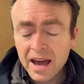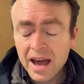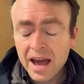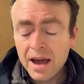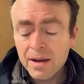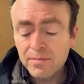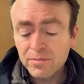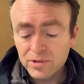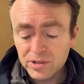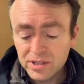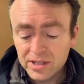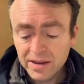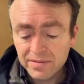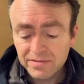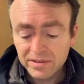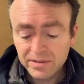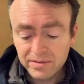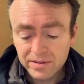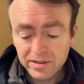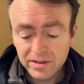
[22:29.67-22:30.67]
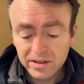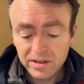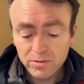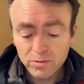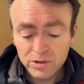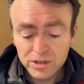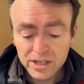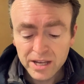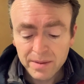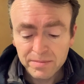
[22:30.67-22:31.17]
am receptive
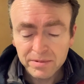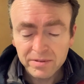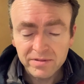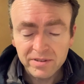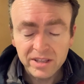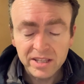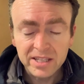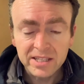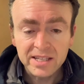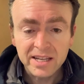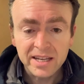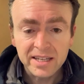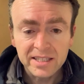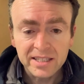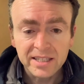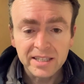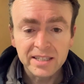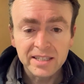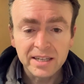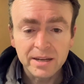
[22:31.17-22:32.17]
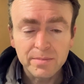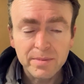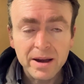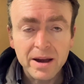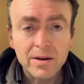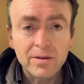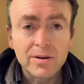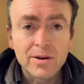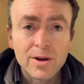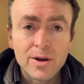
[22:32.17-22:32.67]
to this idea
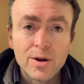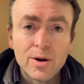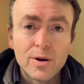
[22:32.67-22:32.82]
about